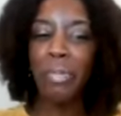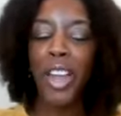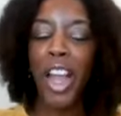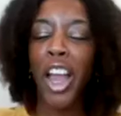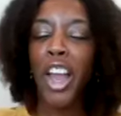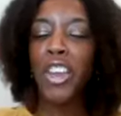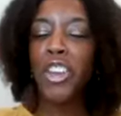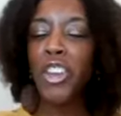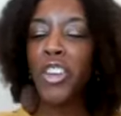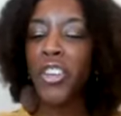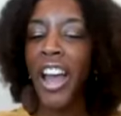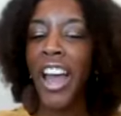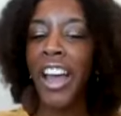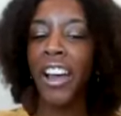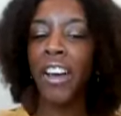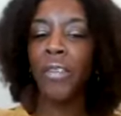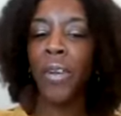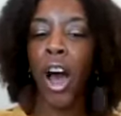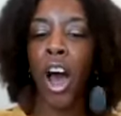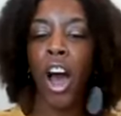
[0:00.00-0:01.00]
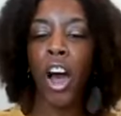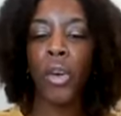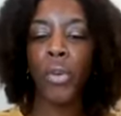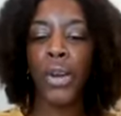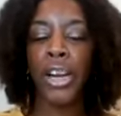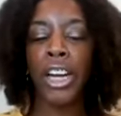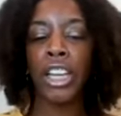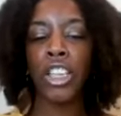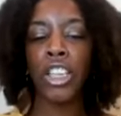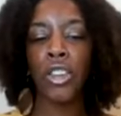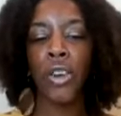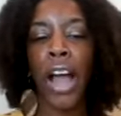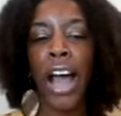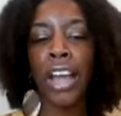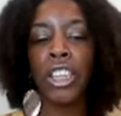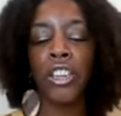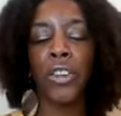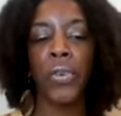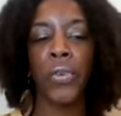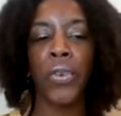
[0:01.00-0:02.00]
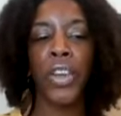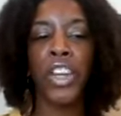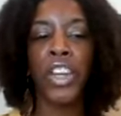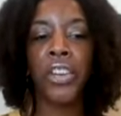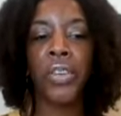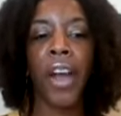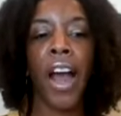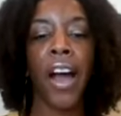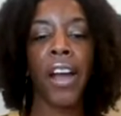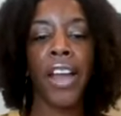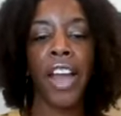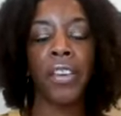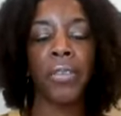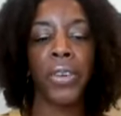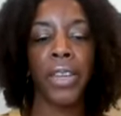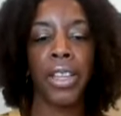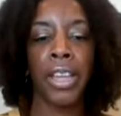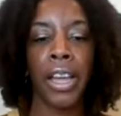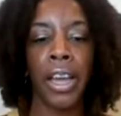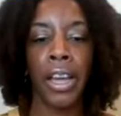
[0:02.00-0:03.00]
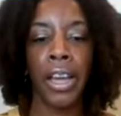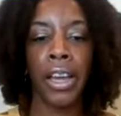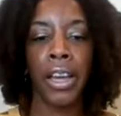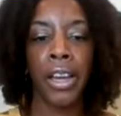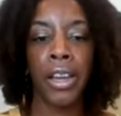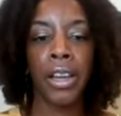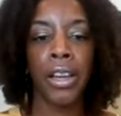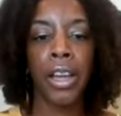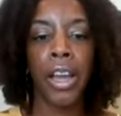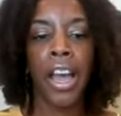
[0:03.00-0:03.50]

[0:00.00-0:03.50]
you have already tried to figure out everything.